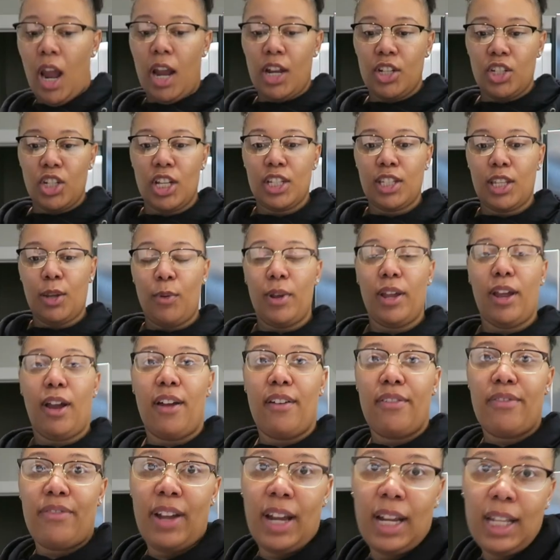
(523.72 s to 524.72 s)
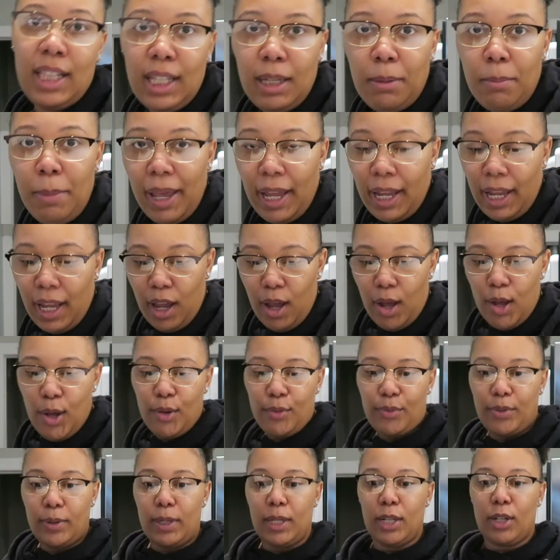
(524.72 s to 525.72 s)
right, y'all, so we are finally back at
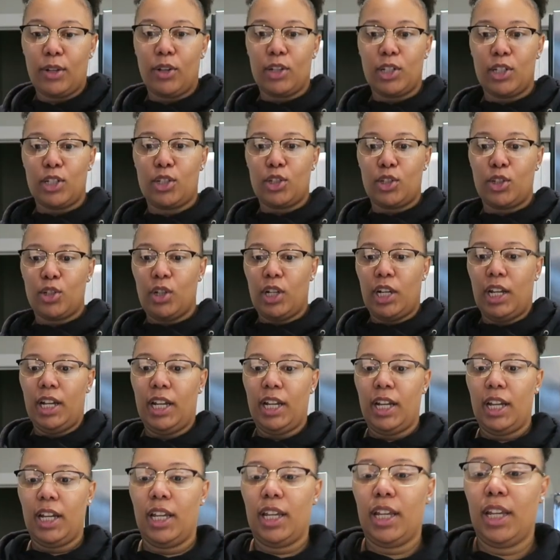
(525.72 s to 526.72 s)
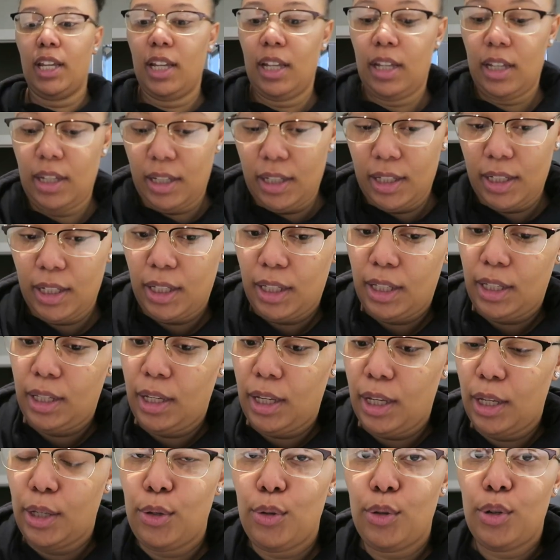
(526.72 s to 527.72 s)
home from the grocery store. And
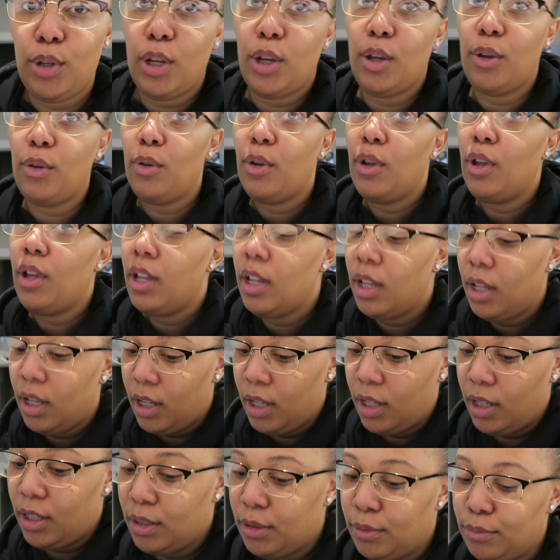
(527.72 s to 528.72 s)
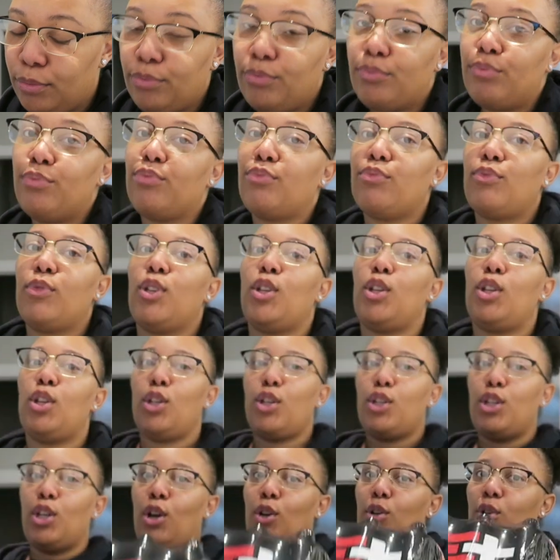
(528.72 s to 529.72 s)
yeah, you know,
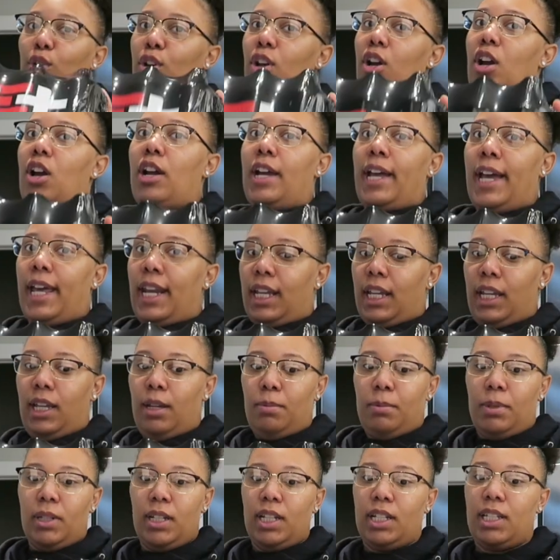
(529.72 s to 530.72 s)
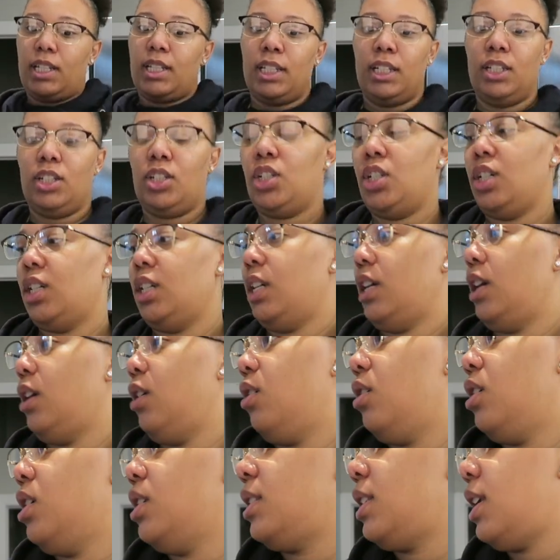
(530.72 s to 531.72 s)
your girl got to keep the Essentia
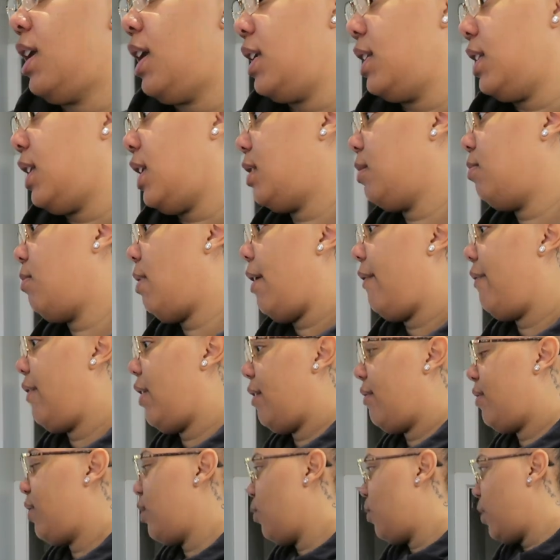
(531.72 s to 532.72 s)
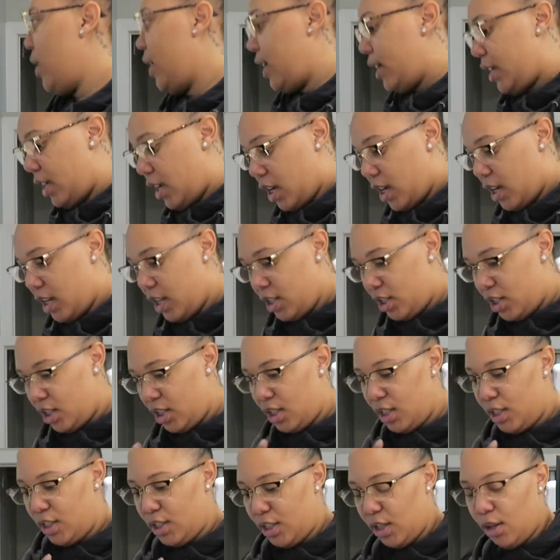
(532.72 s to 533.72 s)
at all times. That's my favorite water, y'all. It's
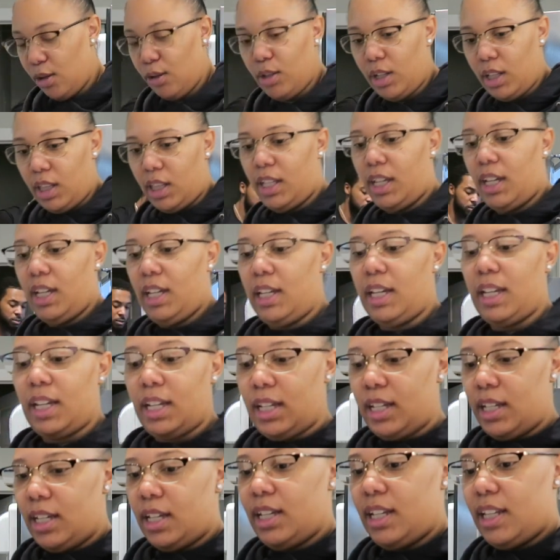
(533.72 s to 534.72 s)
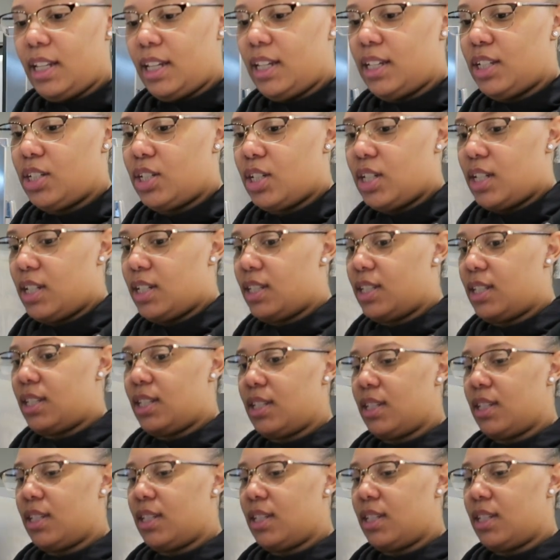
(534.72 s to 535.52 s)
just so clean and good and just,